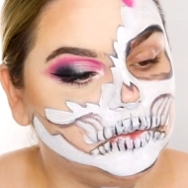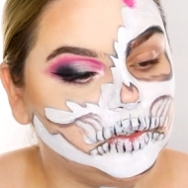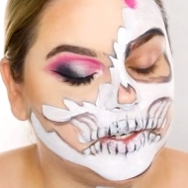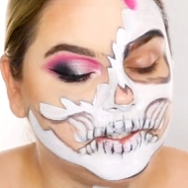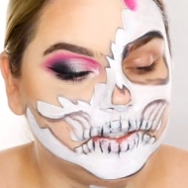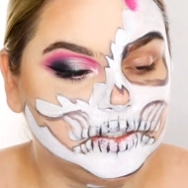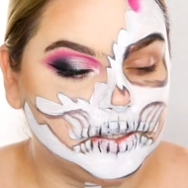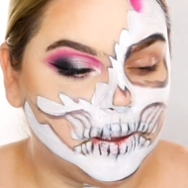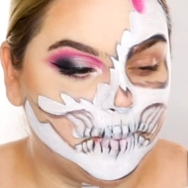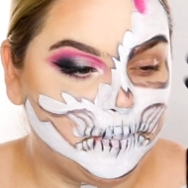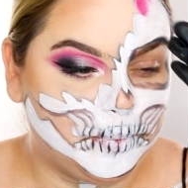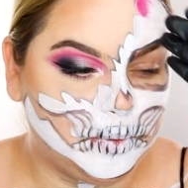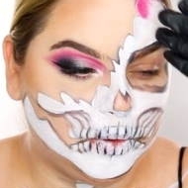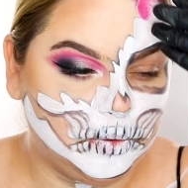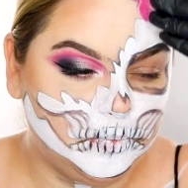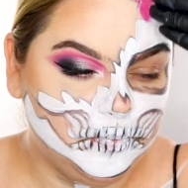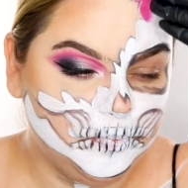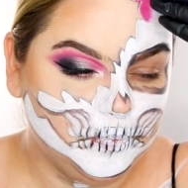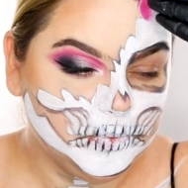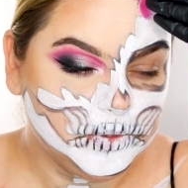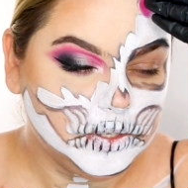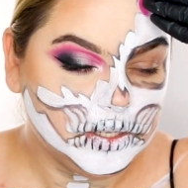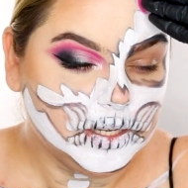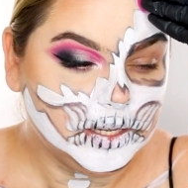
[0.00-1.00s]
For example,
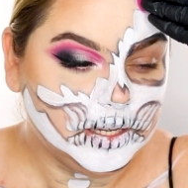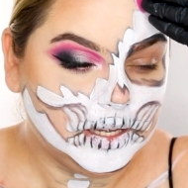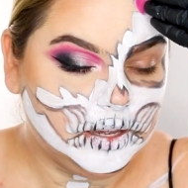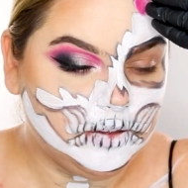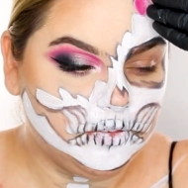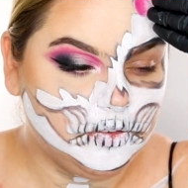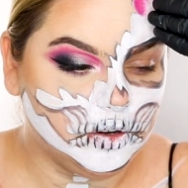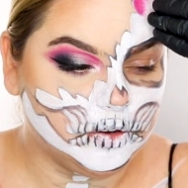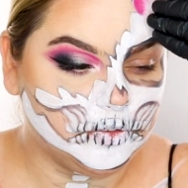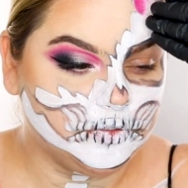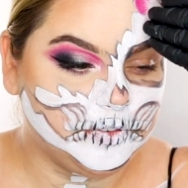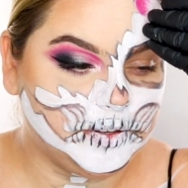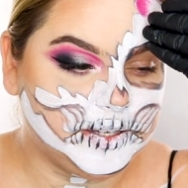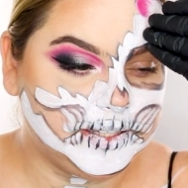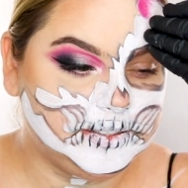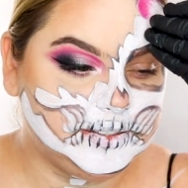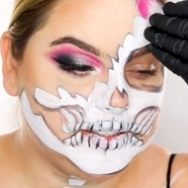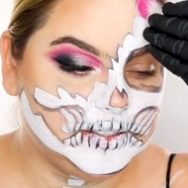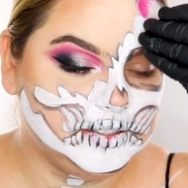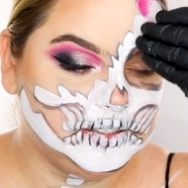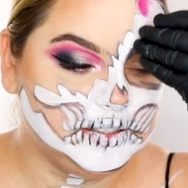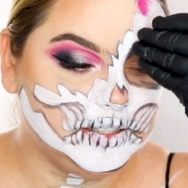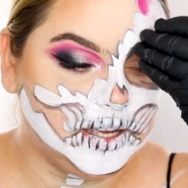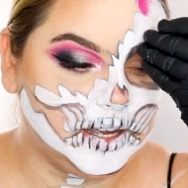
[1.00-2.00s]
if your
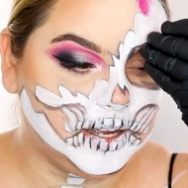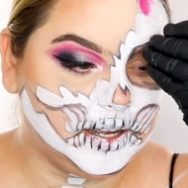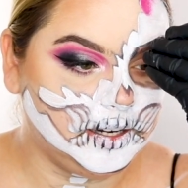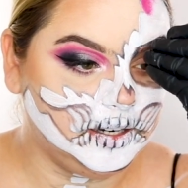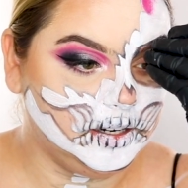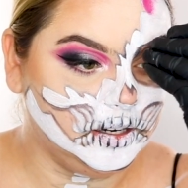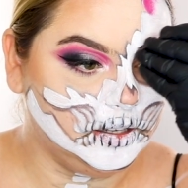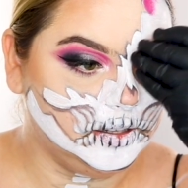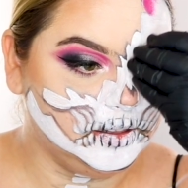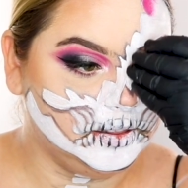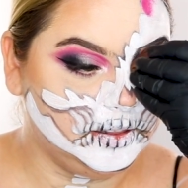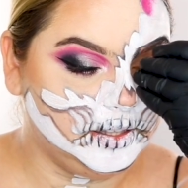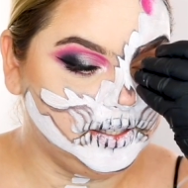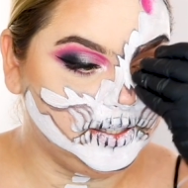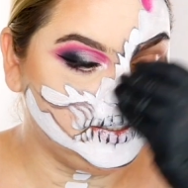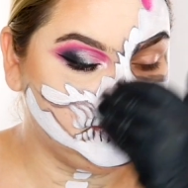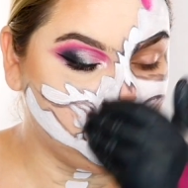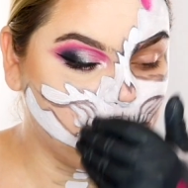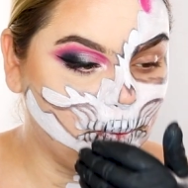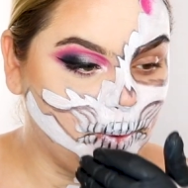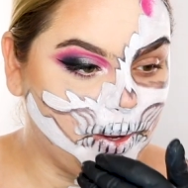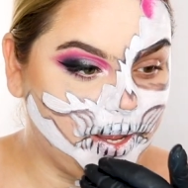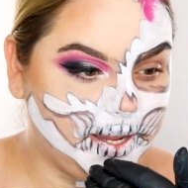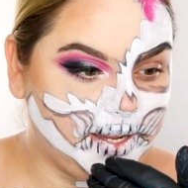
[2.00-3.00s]
face is cut
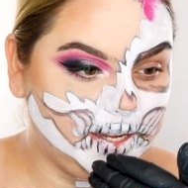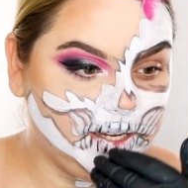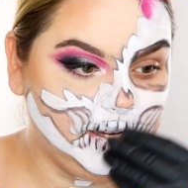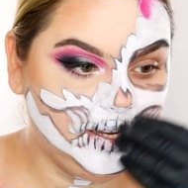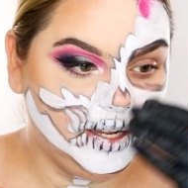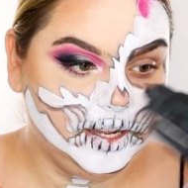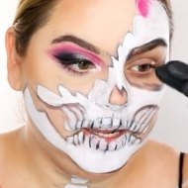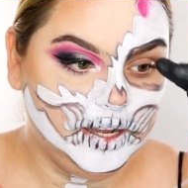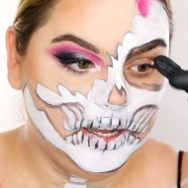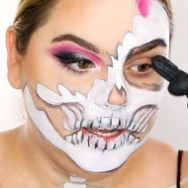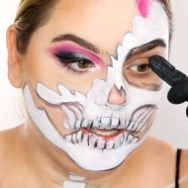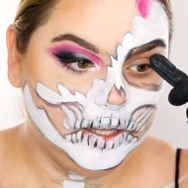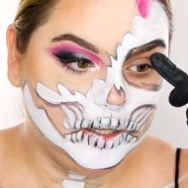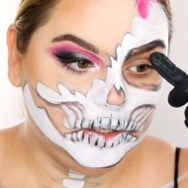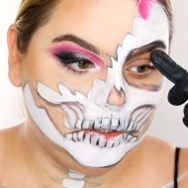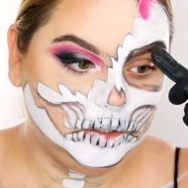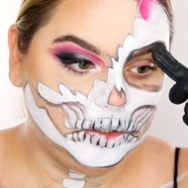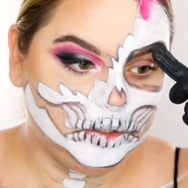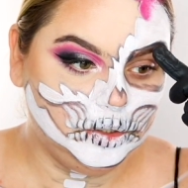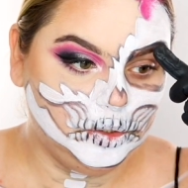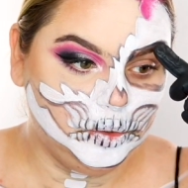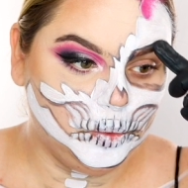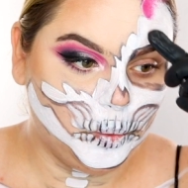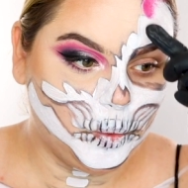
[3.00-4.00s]
this way,
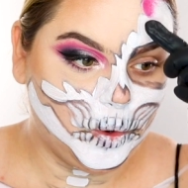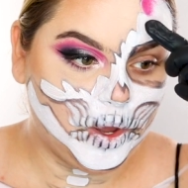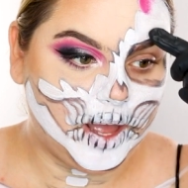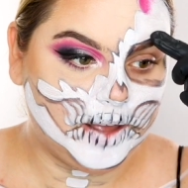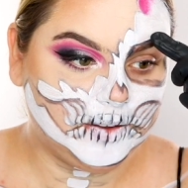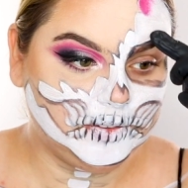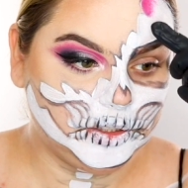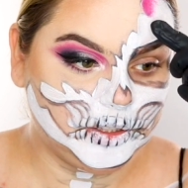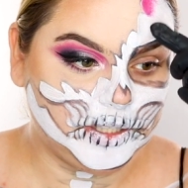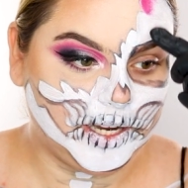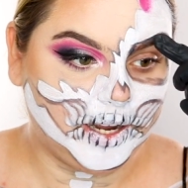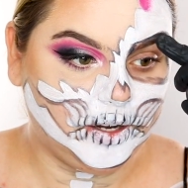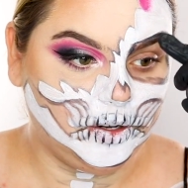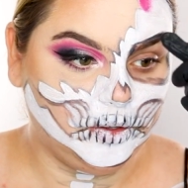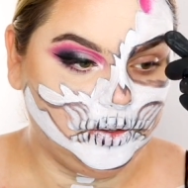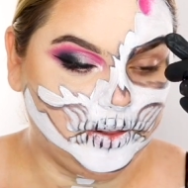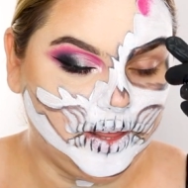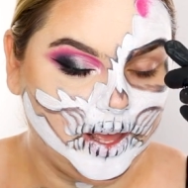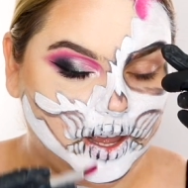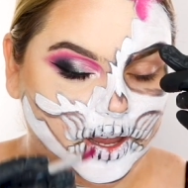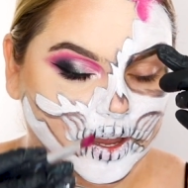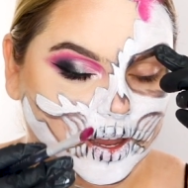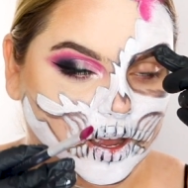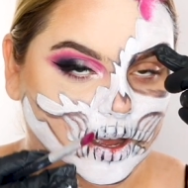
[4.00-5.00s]
you will have shadow
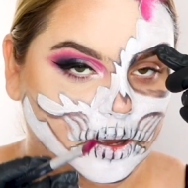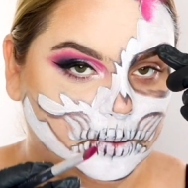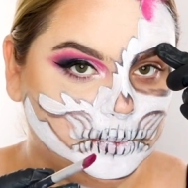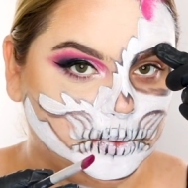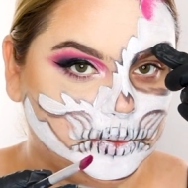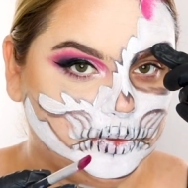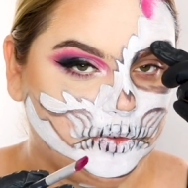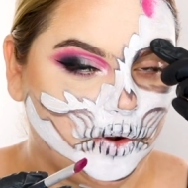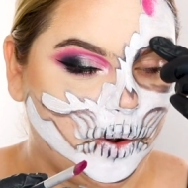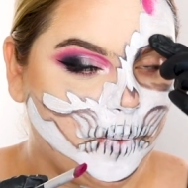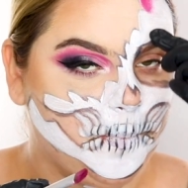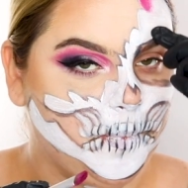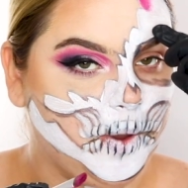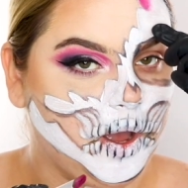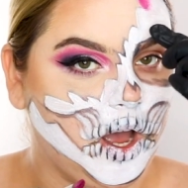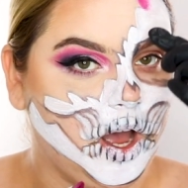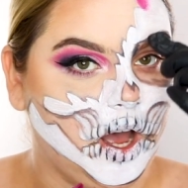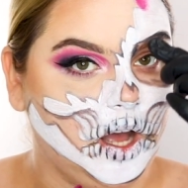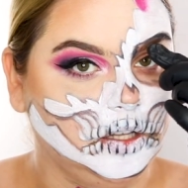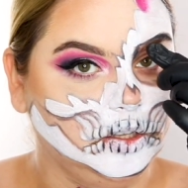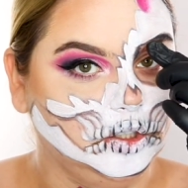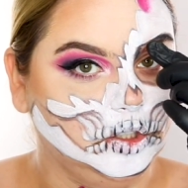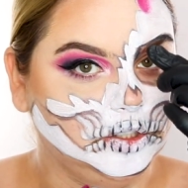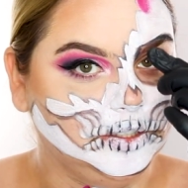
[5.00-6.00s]
that comes from
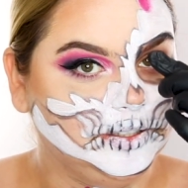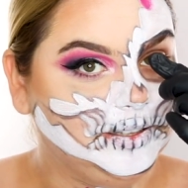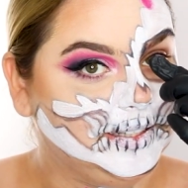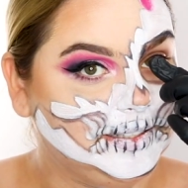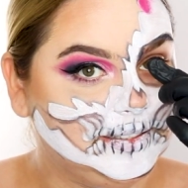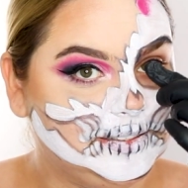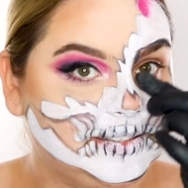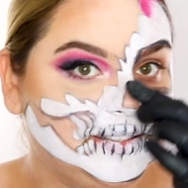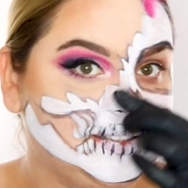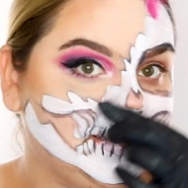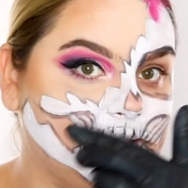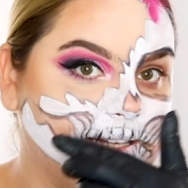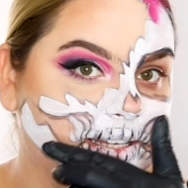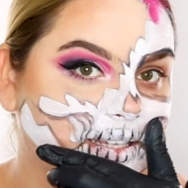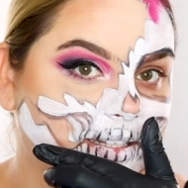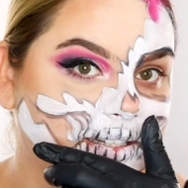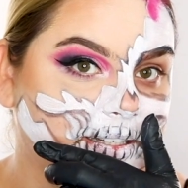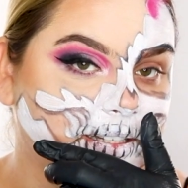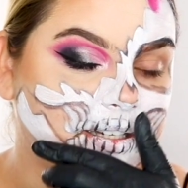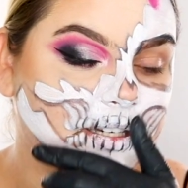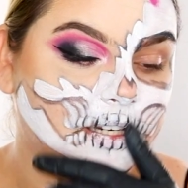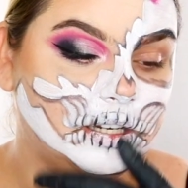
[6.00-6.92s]
under the skin.